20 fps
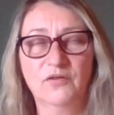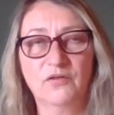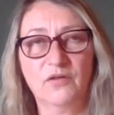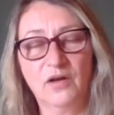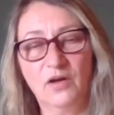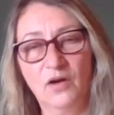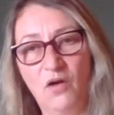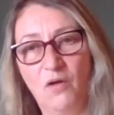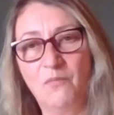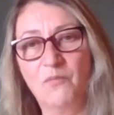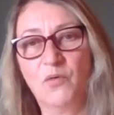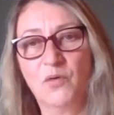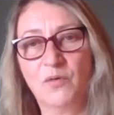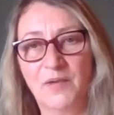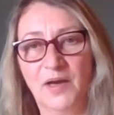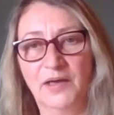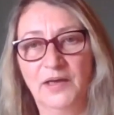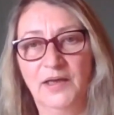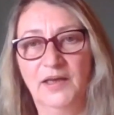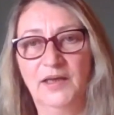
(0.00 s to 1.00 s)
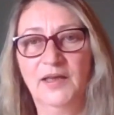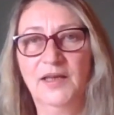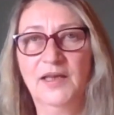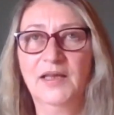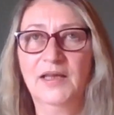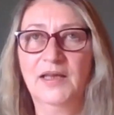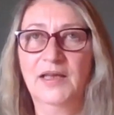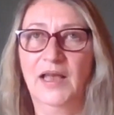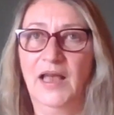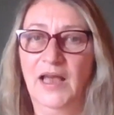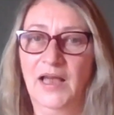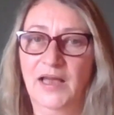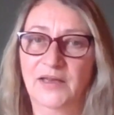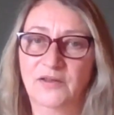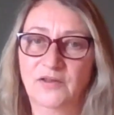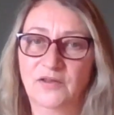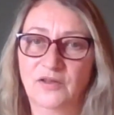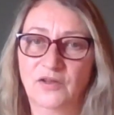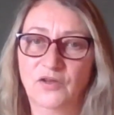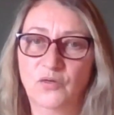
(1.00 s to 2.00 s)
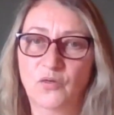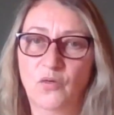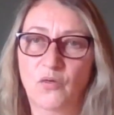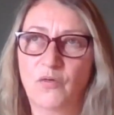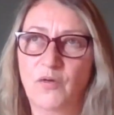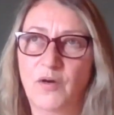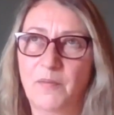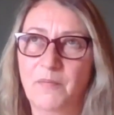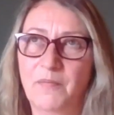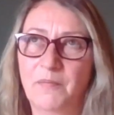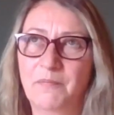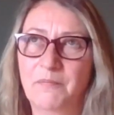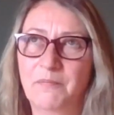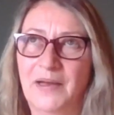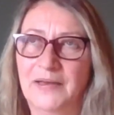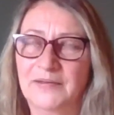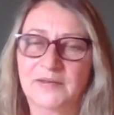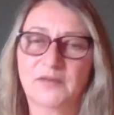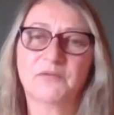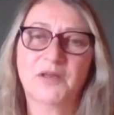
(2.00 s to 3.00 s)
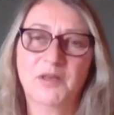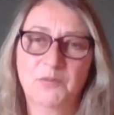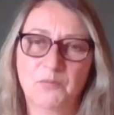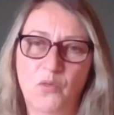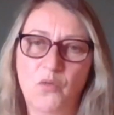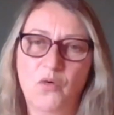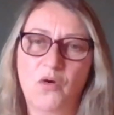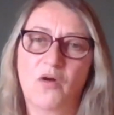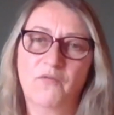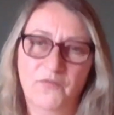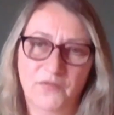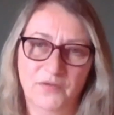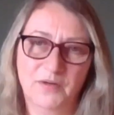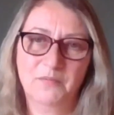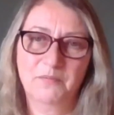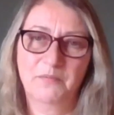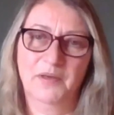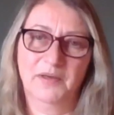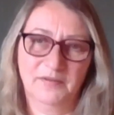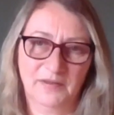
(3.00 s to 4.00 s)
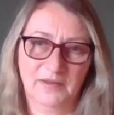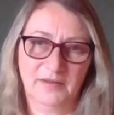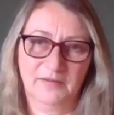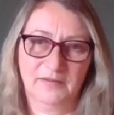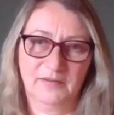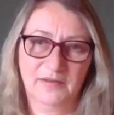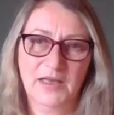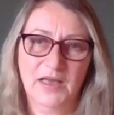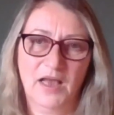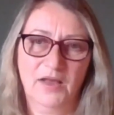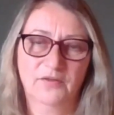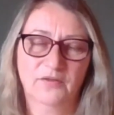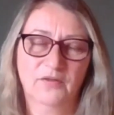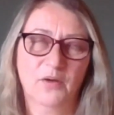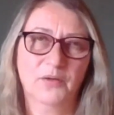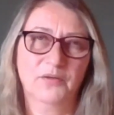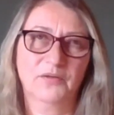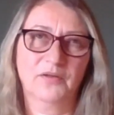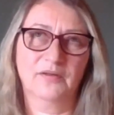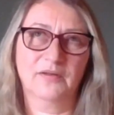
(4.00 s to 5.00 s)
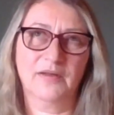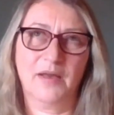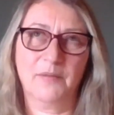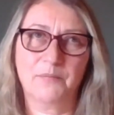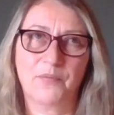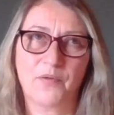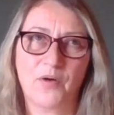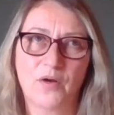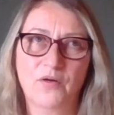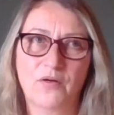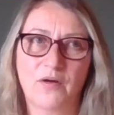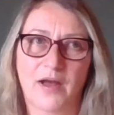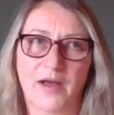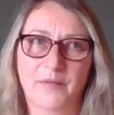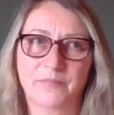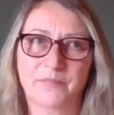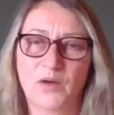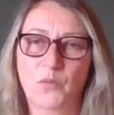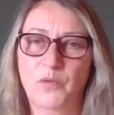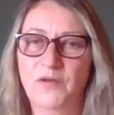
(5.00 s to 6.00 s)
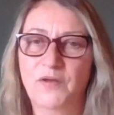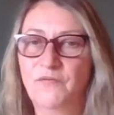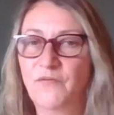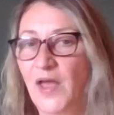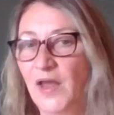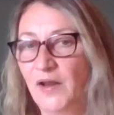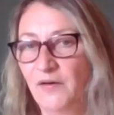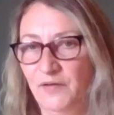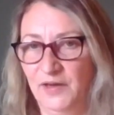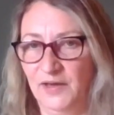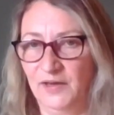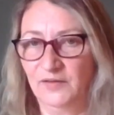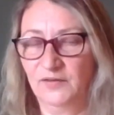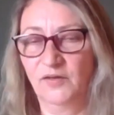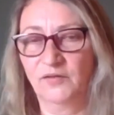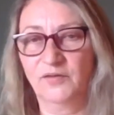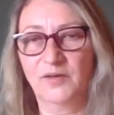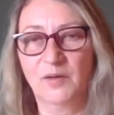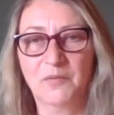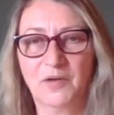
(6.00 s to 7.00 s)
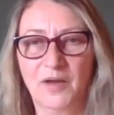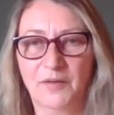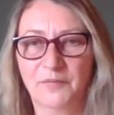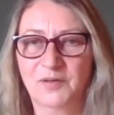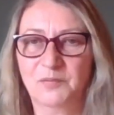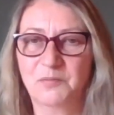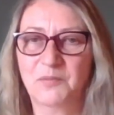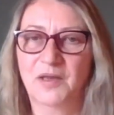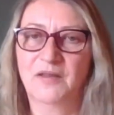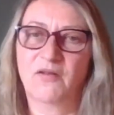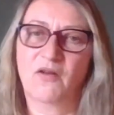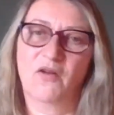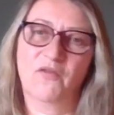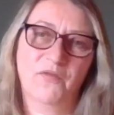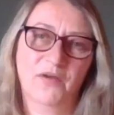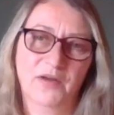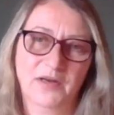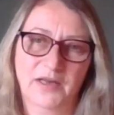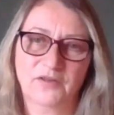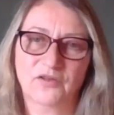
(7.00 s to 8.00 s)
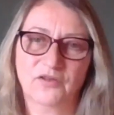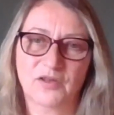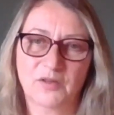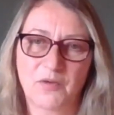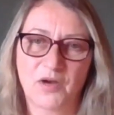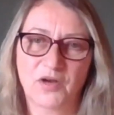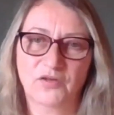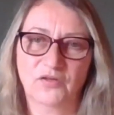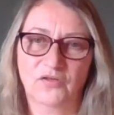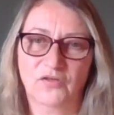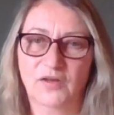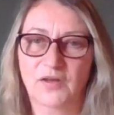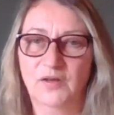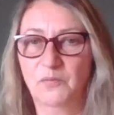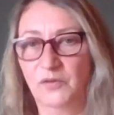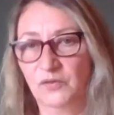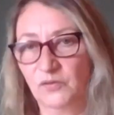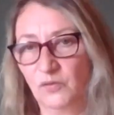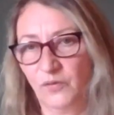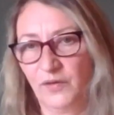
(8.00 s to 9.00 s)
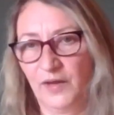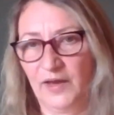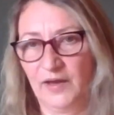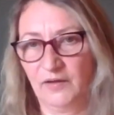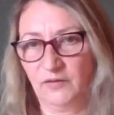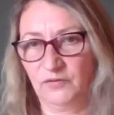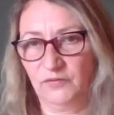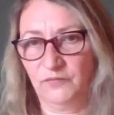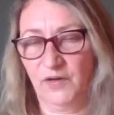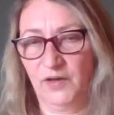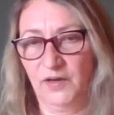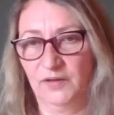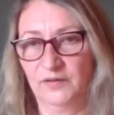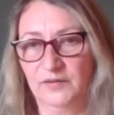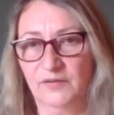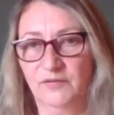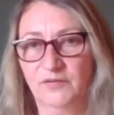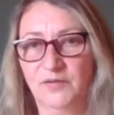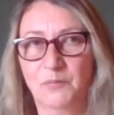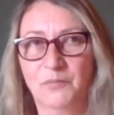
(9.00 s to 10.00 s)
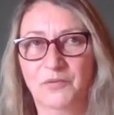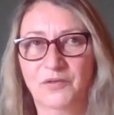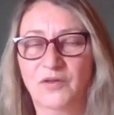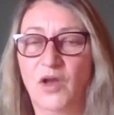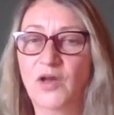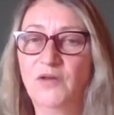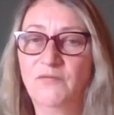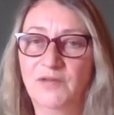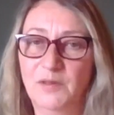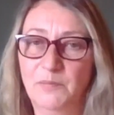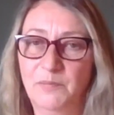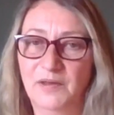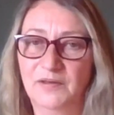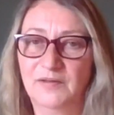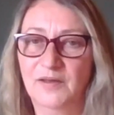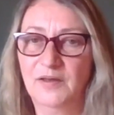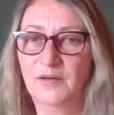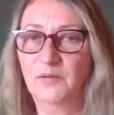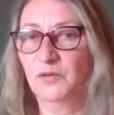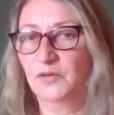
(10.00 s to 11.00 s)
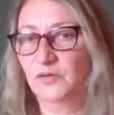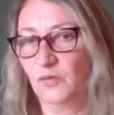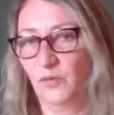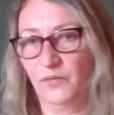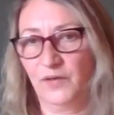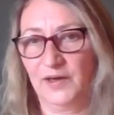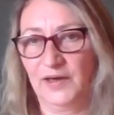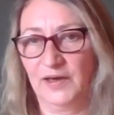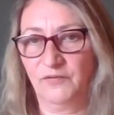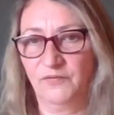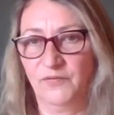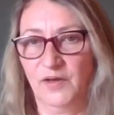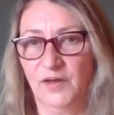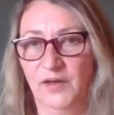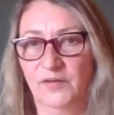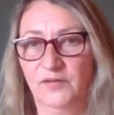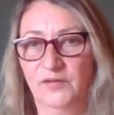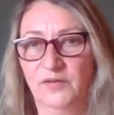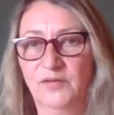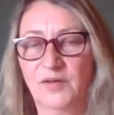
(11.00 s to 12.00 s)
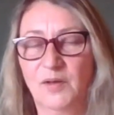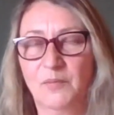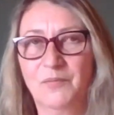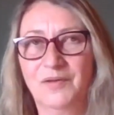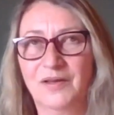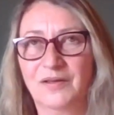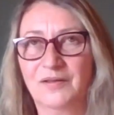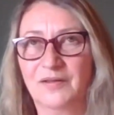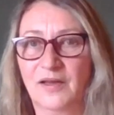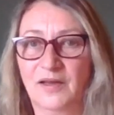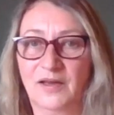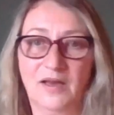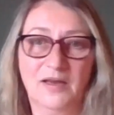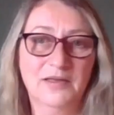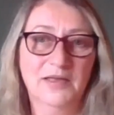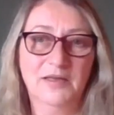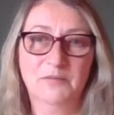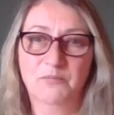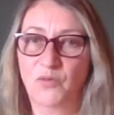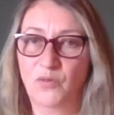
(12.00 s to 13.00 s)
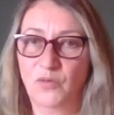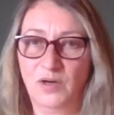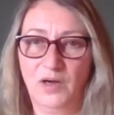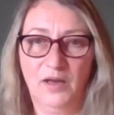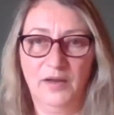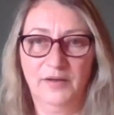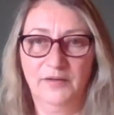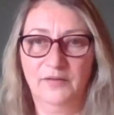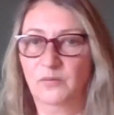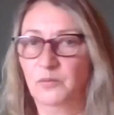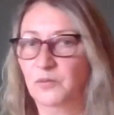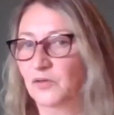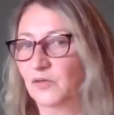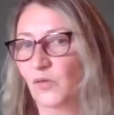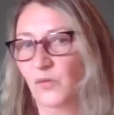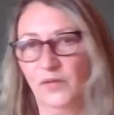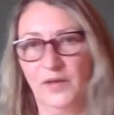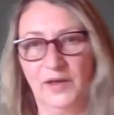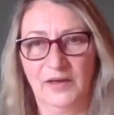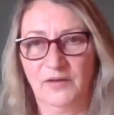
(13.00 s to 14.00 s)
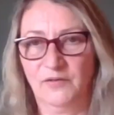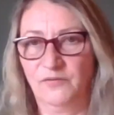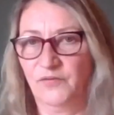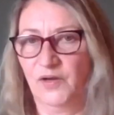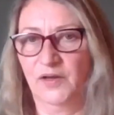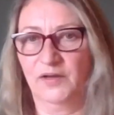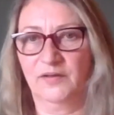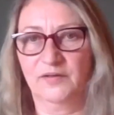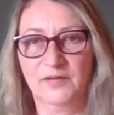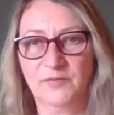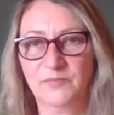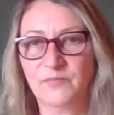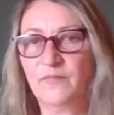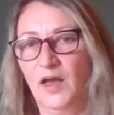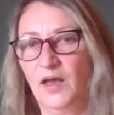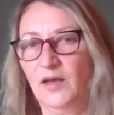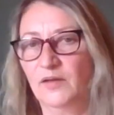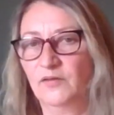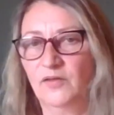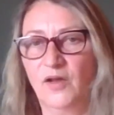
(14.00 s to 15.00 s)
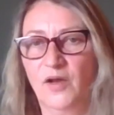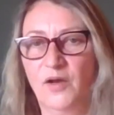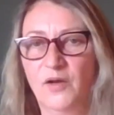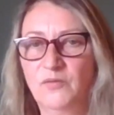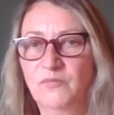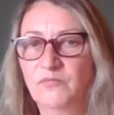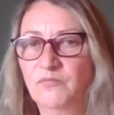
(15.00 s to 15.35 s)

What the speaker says: got a lot more money, and you're massively more confident in business. And so it's a set program. We vary it. So if someone comes to me, they've got a financial emergency, we sort that out first. If someone's overly busy, we sort that out first. If someone looks like, I need more clients, we sort that out first. And so